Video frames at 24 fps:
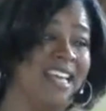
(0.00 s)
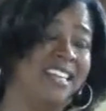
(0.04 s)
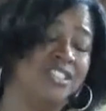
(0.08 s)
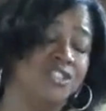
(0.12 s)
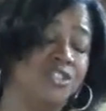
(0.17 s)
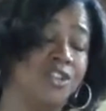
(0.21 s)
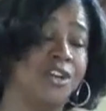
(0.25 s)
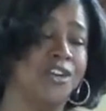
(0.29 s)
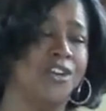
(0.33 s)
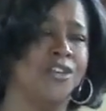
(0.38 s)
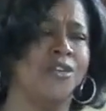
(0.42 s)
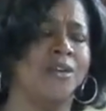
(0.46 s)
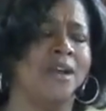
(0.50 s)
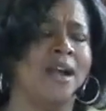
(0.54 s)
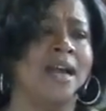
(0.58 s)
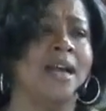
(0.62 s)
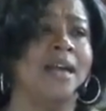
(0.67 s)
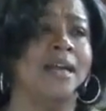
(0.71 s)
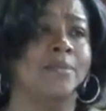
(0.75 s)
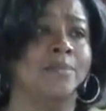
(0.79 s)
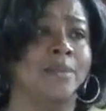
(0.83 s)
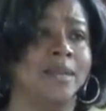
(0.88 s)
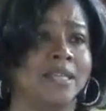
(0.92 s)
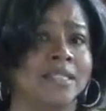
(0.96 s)
I started
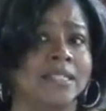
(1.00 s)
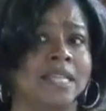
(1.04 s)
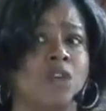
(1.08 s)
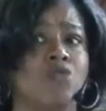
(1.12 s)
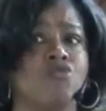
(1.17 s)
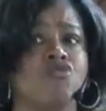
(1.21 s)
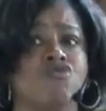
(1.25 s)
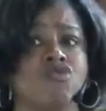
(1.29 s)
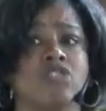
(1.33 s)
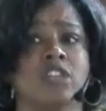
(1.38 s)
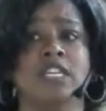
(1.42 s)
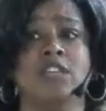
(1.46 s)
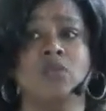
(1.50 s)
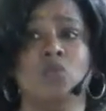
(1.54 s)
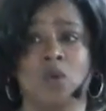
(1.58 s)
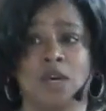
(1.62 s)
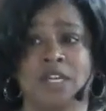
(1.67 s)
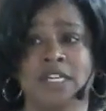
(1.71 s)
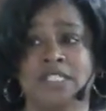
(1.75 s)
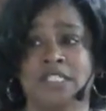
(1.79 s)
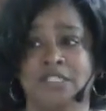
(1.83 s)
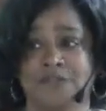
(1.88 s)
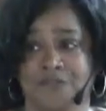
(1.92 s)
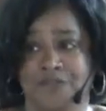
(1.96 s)
crying because I really
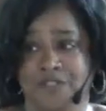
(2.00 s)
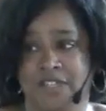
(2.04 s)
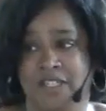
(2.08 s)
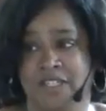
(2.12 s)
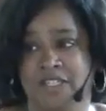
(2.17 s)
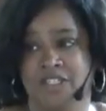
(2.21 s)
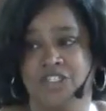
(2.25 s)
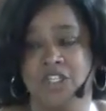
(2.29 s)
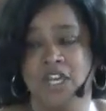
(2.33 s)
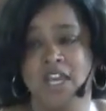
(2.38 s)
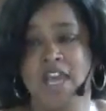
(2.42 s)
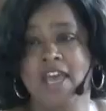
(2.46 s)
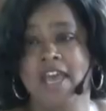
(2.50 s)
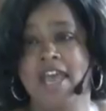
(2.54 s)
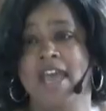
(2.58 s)
wanted to finish.